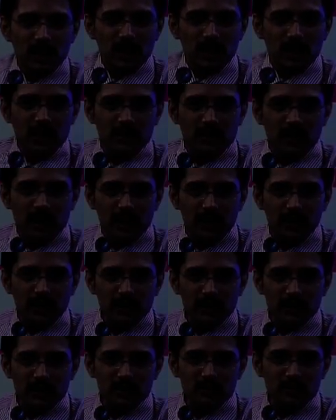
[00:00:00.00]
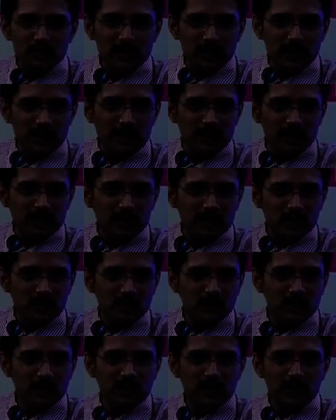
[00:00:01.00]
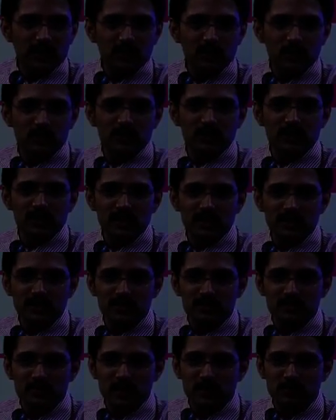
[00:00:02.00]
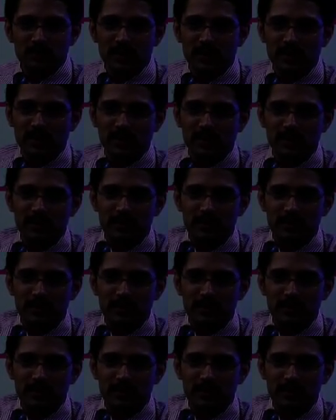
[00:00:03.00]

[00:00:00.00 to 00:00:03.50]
At the 100th breed, you will get 1000 liters of milk per day.